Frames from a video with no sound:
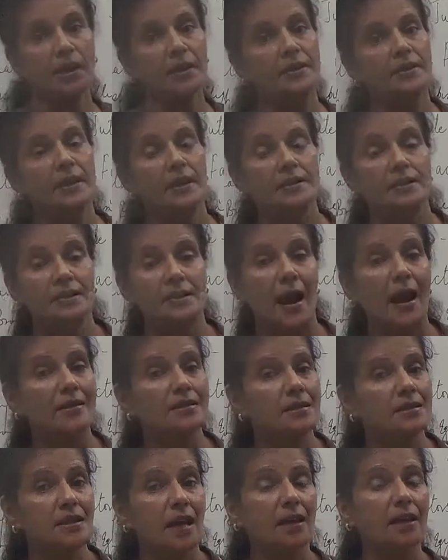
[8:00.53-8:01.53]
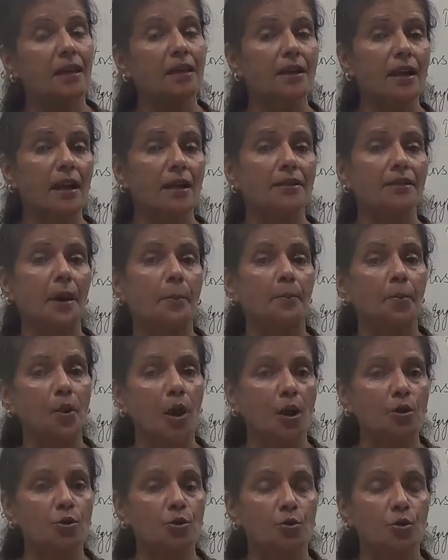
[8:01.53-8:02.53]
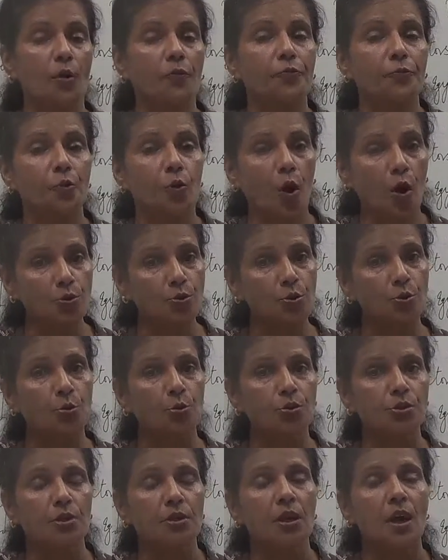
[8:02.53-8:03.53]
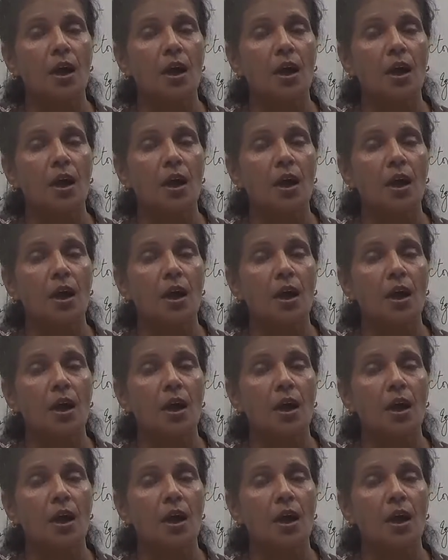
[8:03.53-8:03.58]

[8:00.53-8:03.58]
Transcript: India stands second in the production of raw jute